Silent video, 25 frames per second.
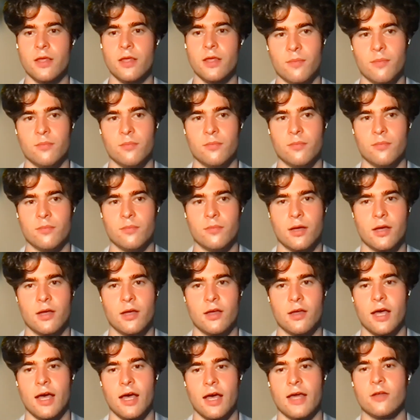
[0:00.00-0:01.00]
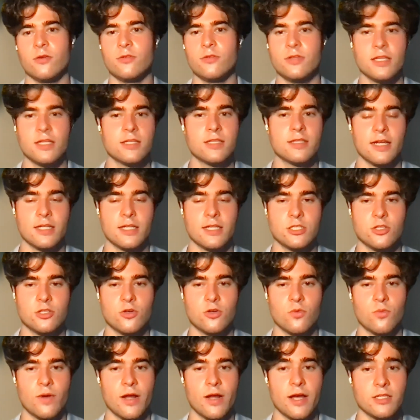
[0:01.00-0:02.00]
Um, I don't think that's
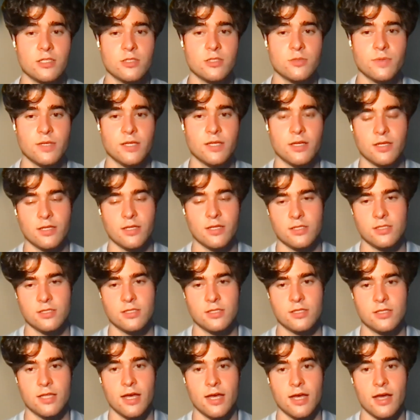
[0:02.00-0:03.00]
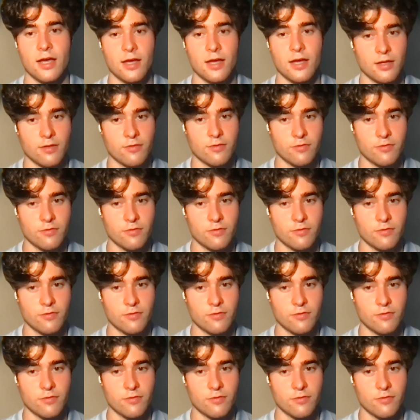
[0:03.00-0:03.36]
correct because that